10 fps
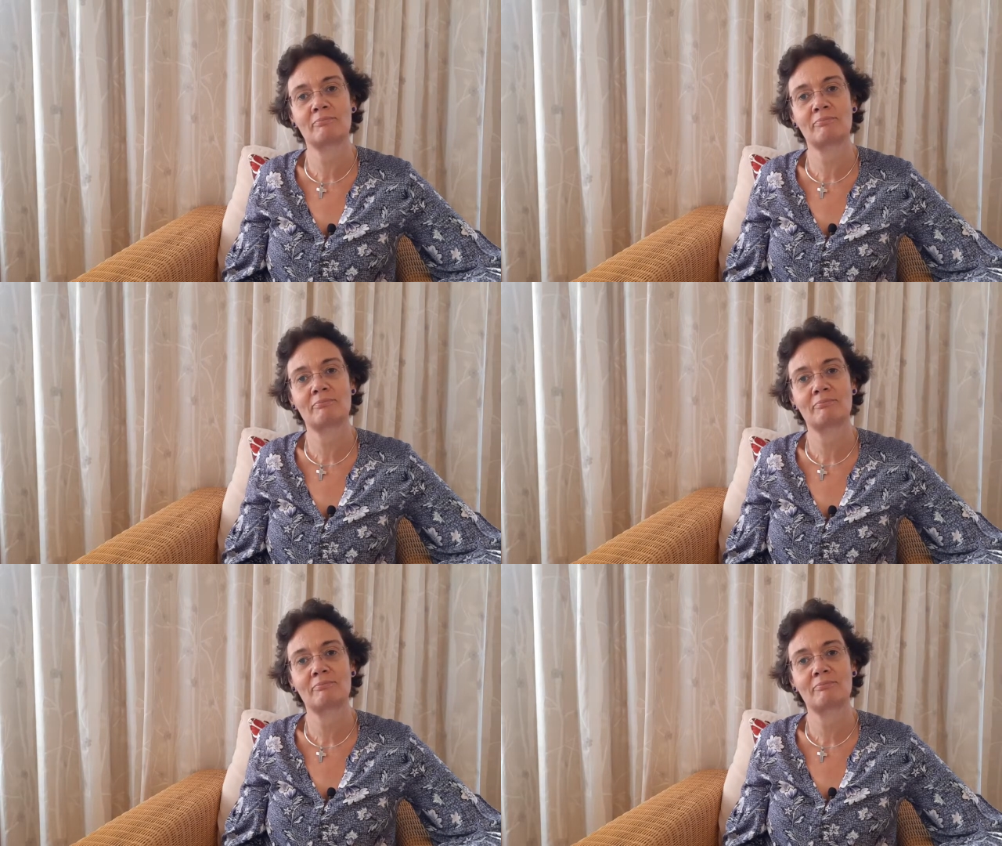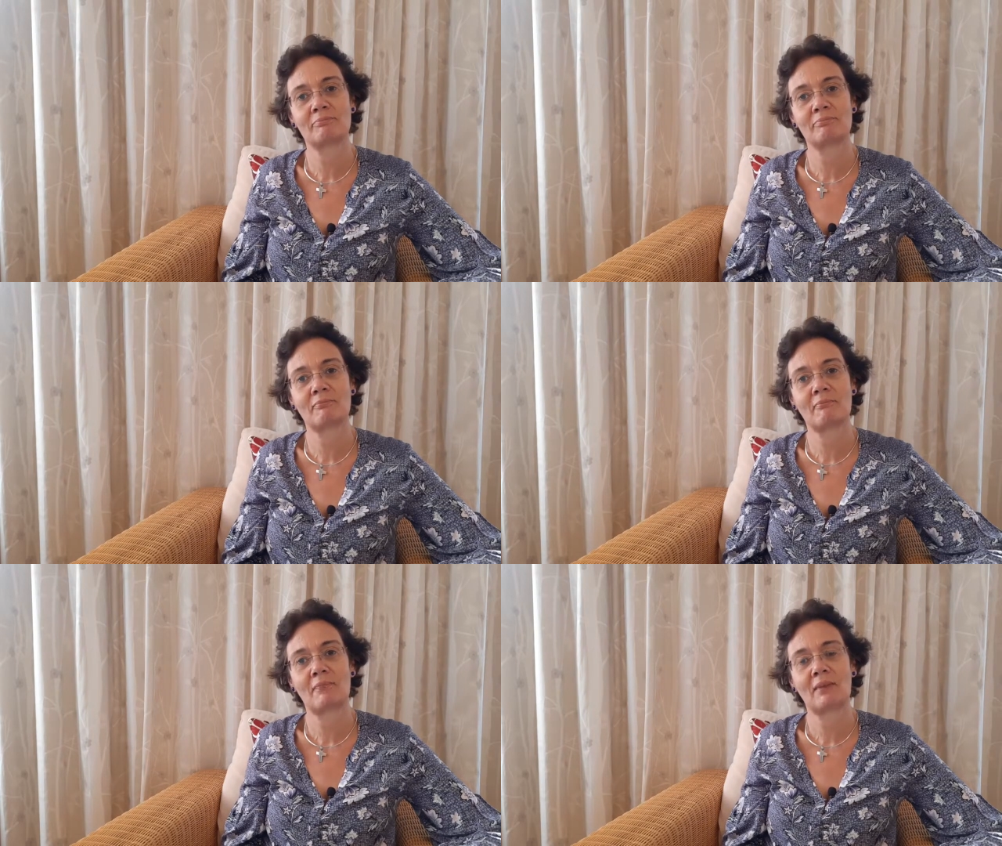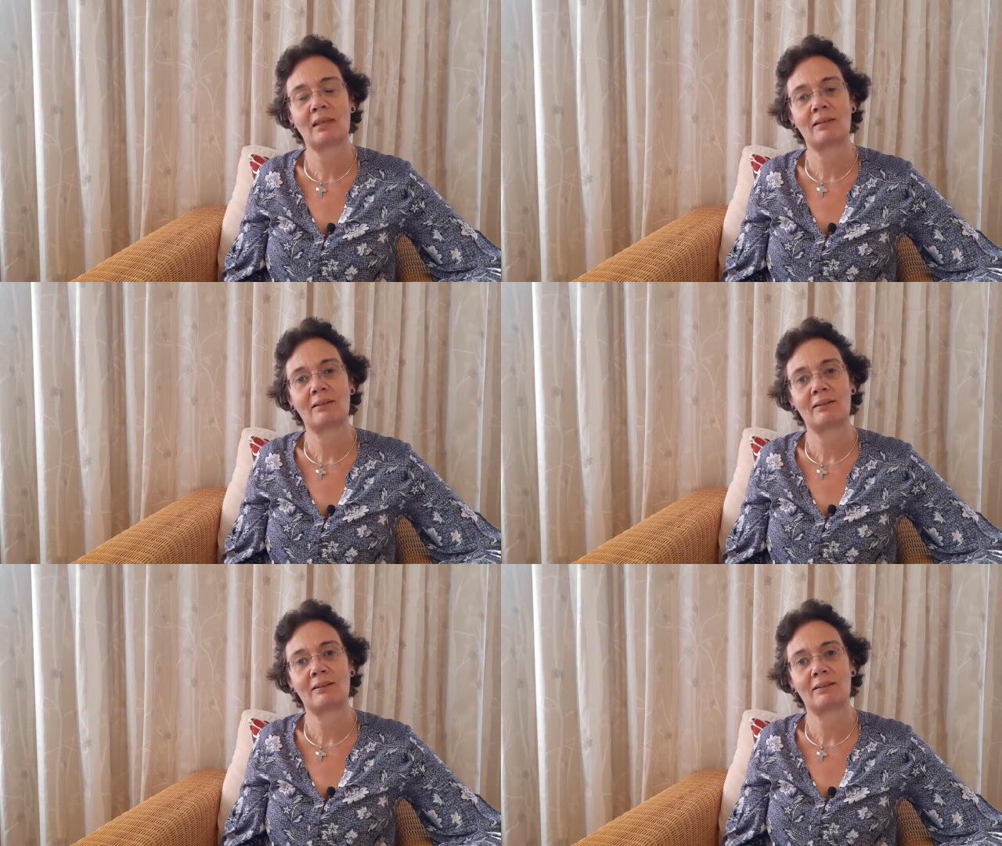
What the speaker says: [no speech]